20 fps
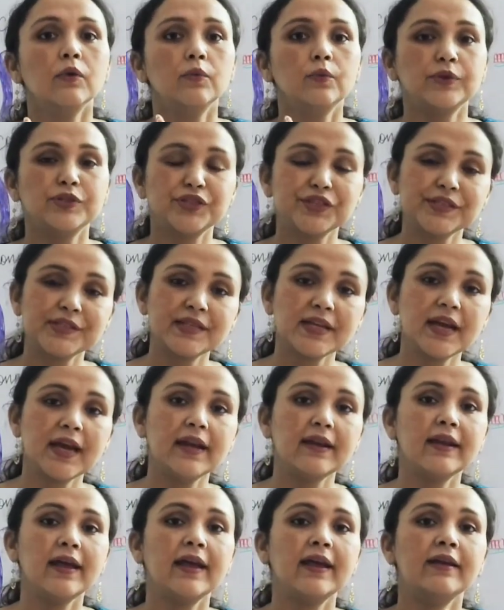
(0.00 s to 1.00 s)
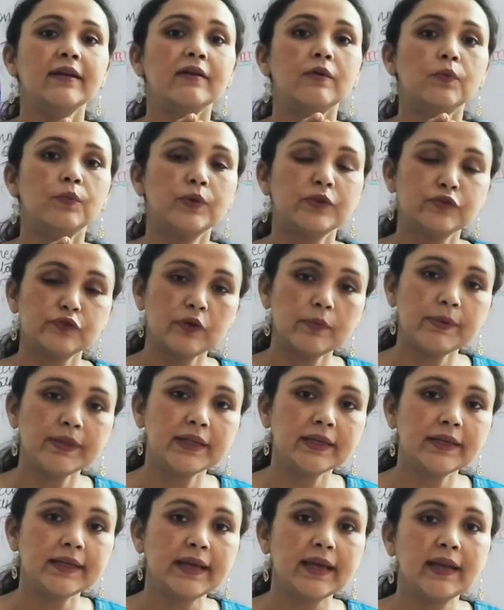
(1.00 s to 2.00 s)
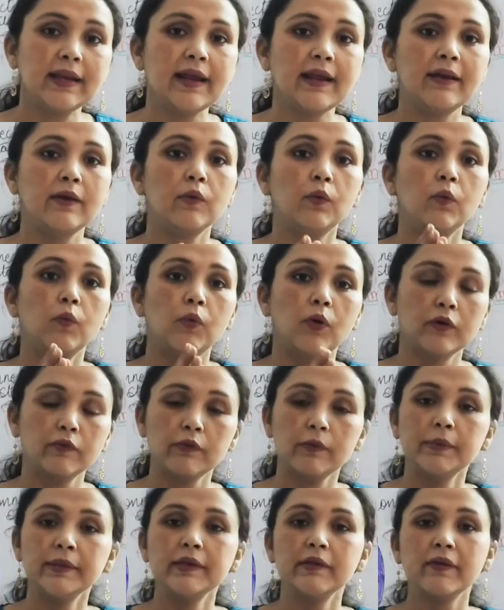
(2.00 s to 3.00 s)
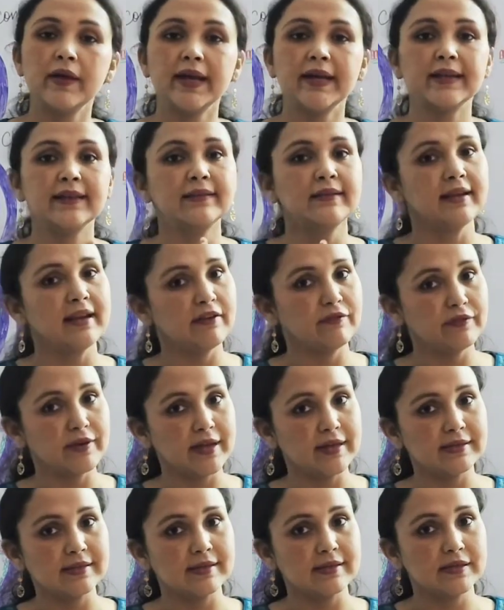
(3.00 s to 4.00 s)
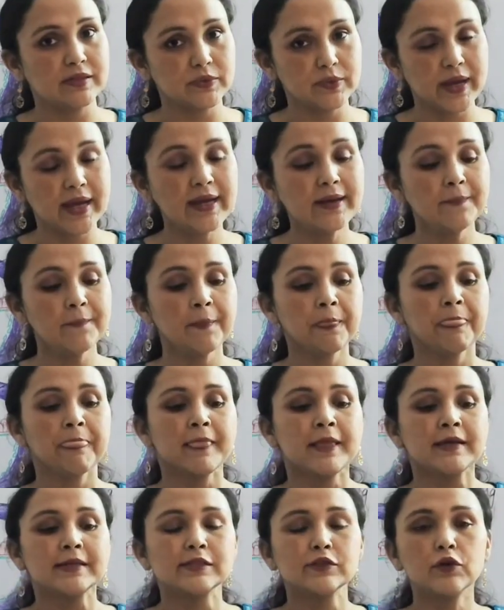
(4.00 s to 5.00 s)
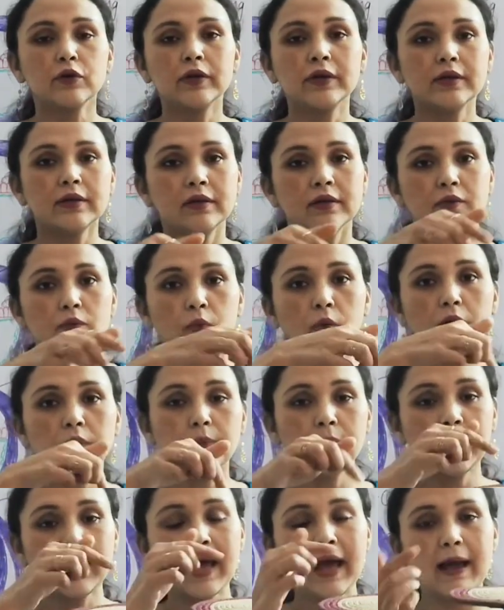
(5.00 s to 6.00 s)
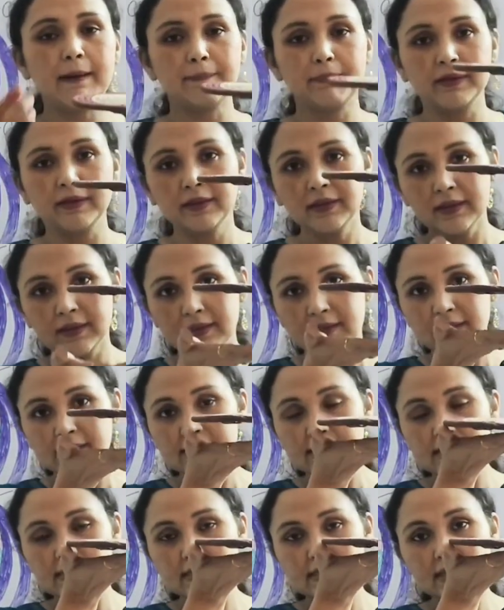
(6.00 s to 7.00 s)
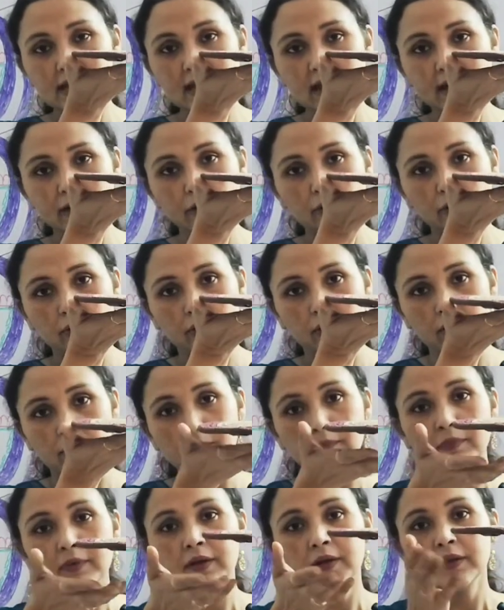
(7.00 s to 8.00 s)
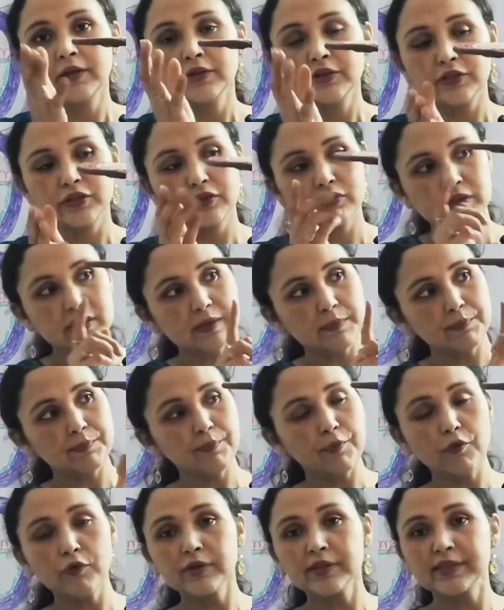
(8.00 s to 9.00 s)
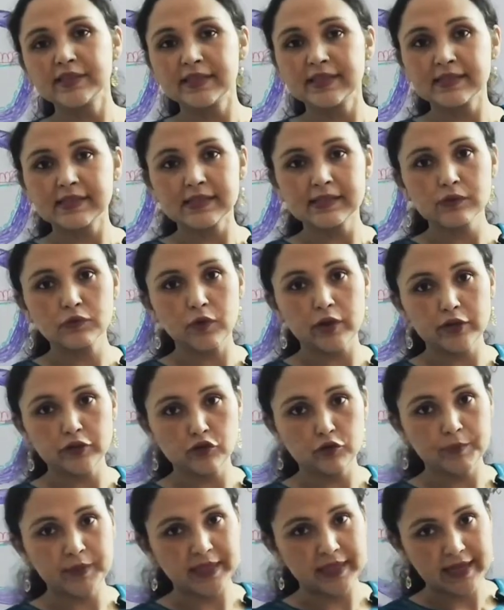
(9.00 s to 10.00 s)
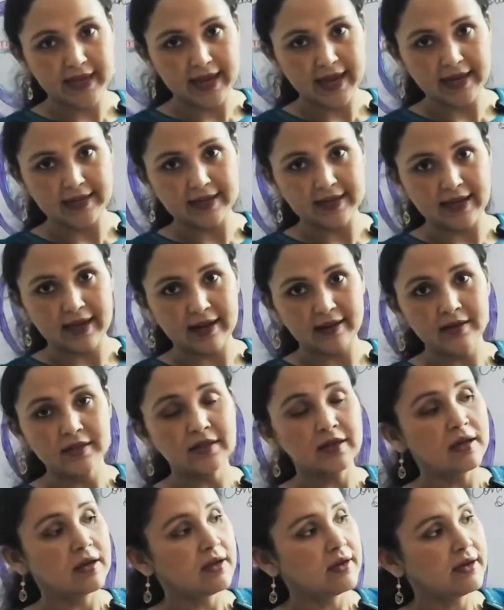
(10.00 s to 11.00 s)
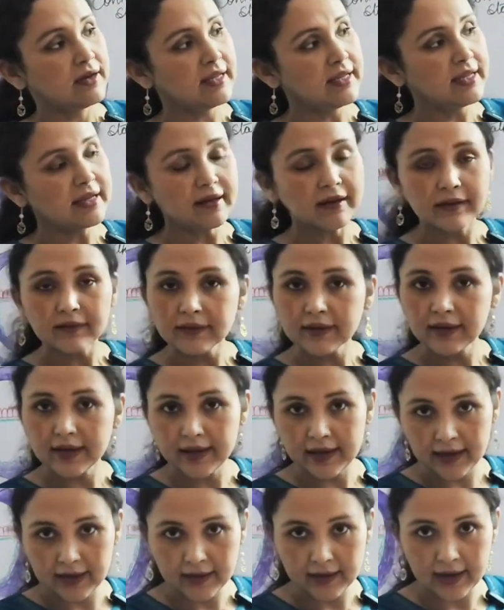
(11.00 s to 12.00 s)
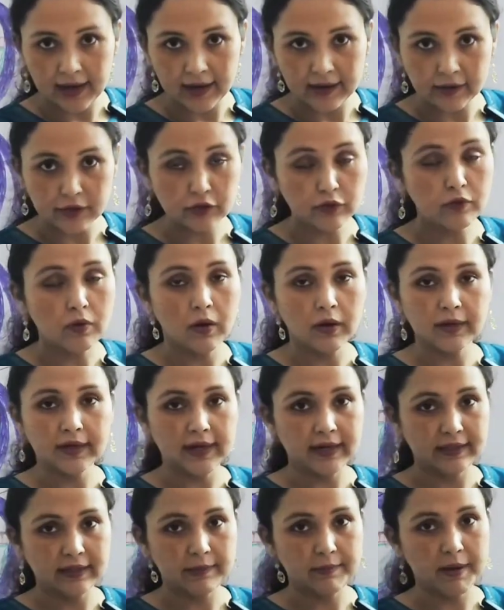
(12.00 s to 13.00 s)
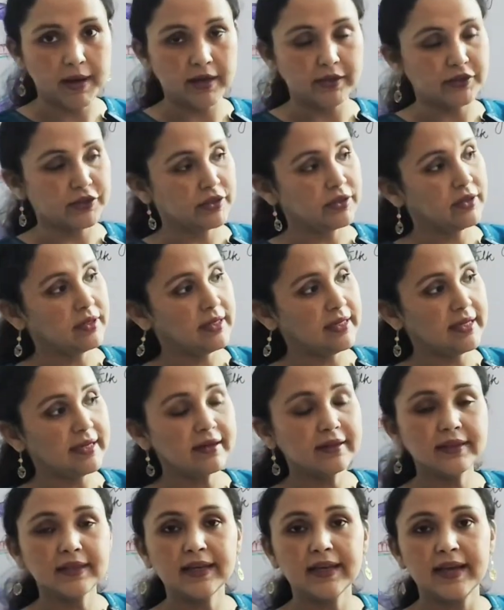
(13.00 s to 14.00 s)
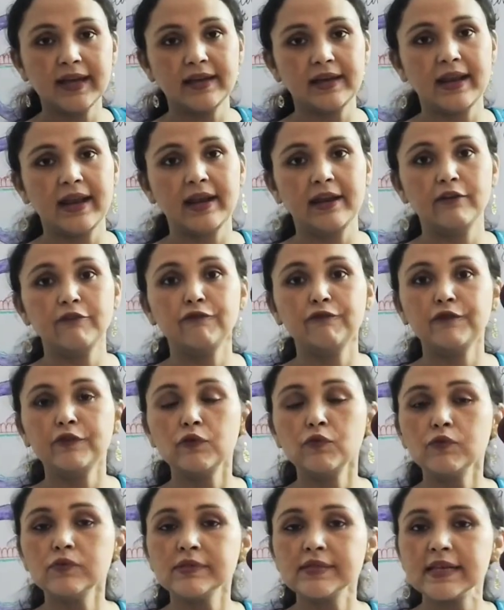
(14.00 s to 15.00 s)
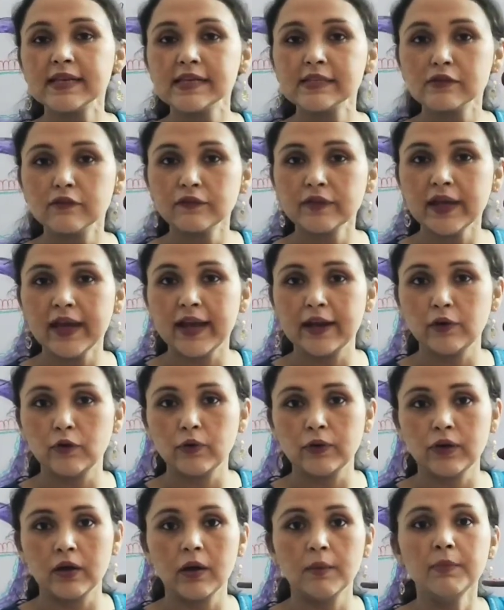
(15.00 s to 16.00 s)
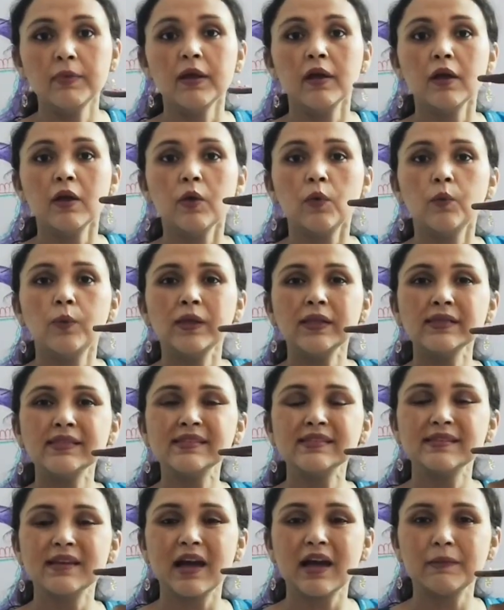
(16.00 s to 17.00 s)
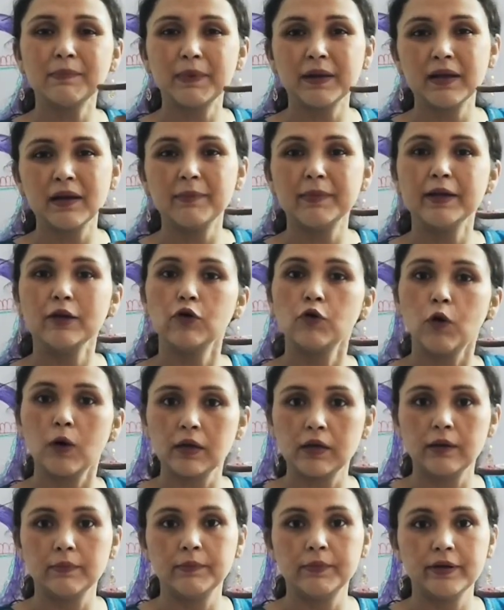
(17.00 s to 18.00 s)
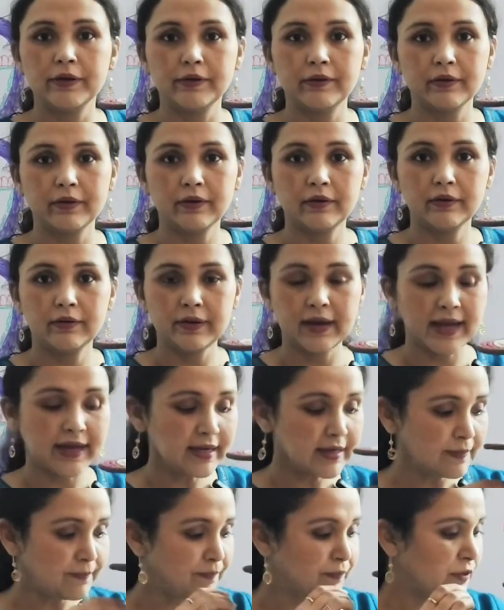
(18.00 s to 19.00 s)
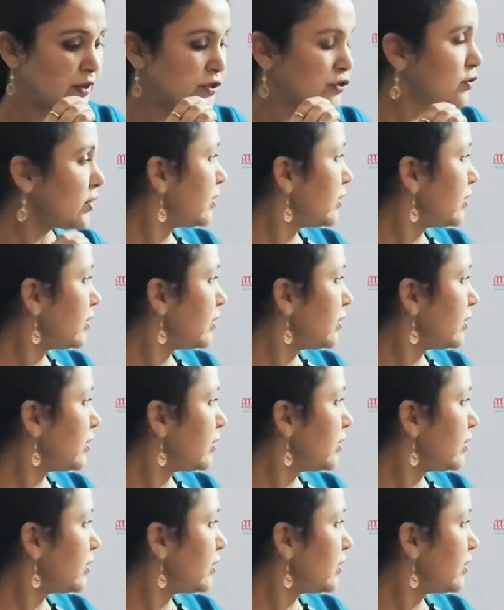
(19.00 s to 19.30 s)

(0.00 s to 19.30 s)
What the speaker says: which is the head end, which will be the tail end, what will be the right and the left axis, right? So what will happen, this is the endoderm. So suppose this is going to be the head end. Near the head end, not at the margin, near the head end, few cells of the endoderm will start becoming columnar, right? So